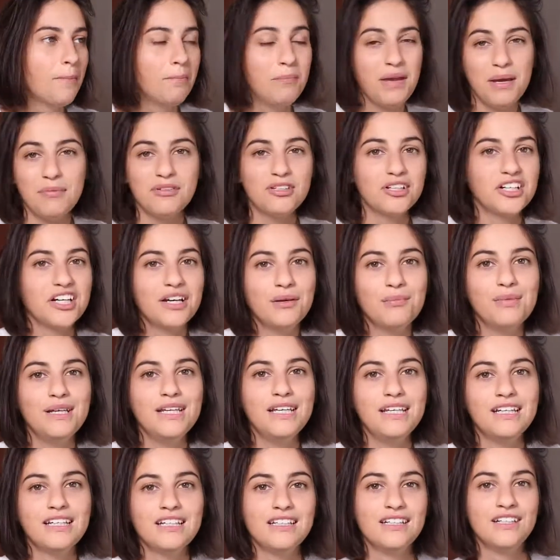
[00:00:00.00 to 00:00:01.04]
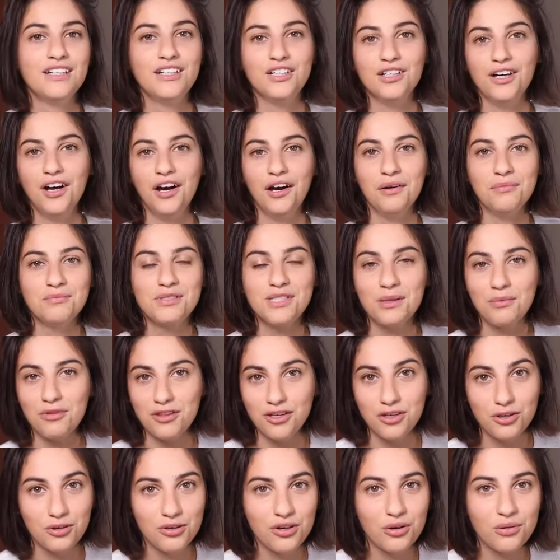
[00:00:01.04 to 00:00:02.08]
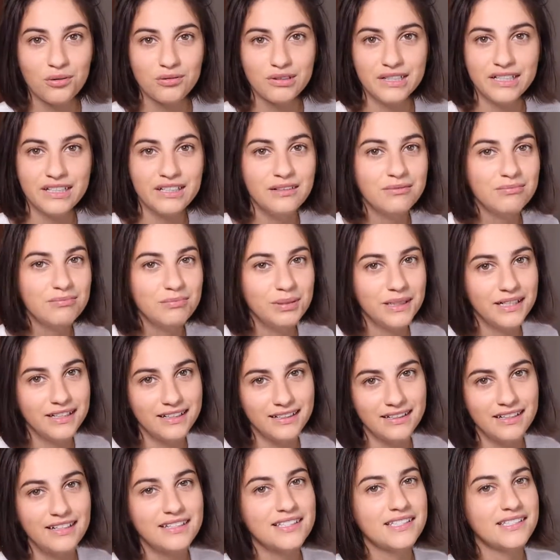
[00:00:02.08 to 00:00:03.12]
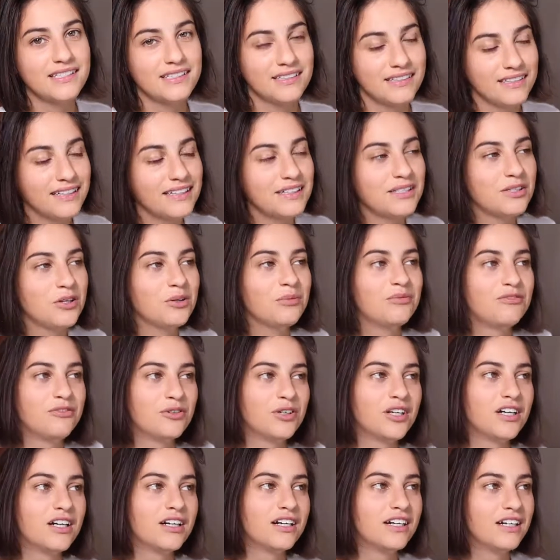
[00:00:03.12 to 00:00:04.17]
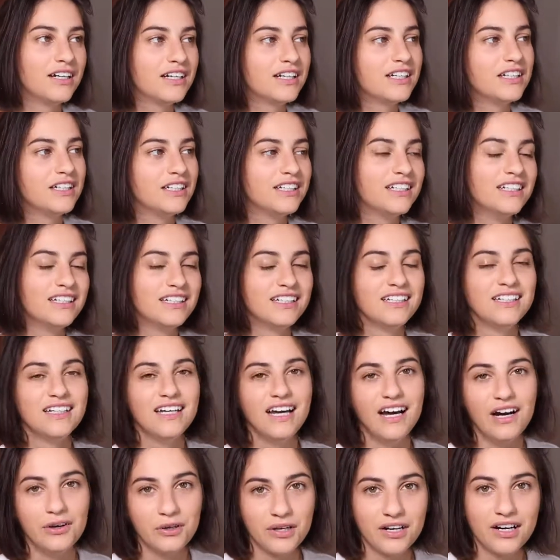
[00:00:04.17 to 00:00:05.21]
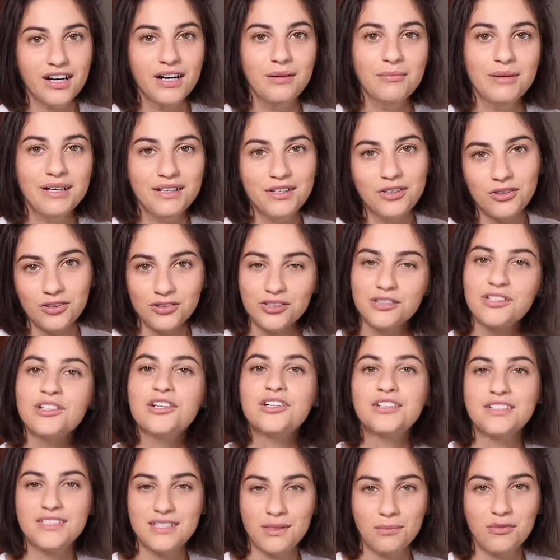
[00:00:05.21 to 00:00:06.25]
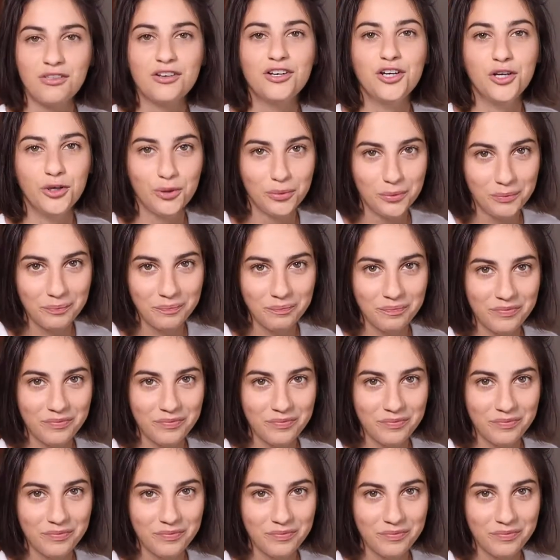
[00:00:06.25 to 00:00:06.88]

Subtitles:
Maybe they're gonna be something you know already, but let's hope for a good outcome and you'll learn something new.